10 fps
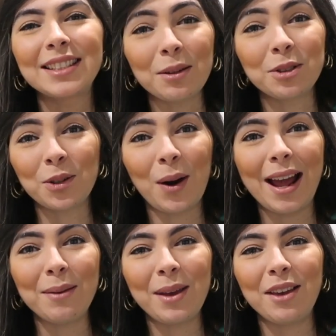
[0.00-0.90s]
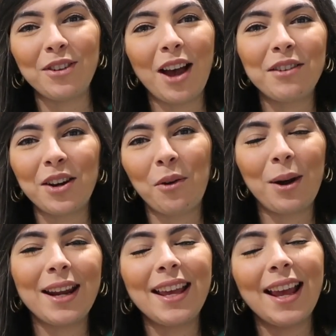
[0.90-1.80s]
Subscribe if you haven't
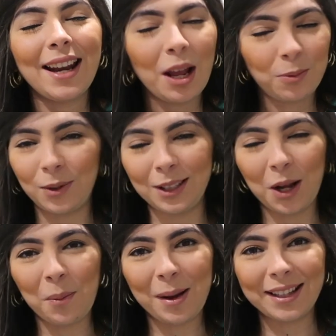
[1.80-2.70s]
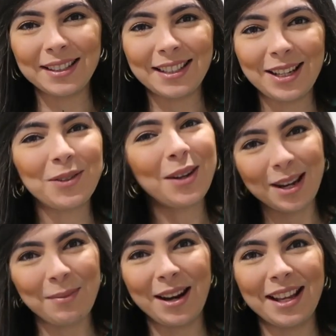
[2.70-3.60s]
already, and I really hope I can see you
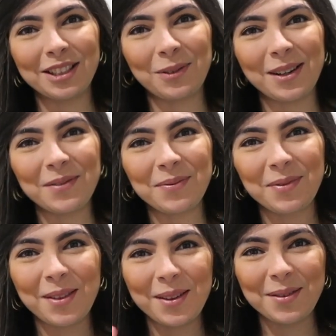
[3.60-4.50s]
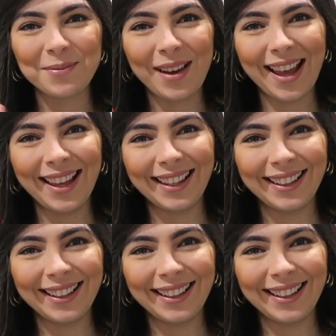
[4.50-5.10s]
in my next one. Bye.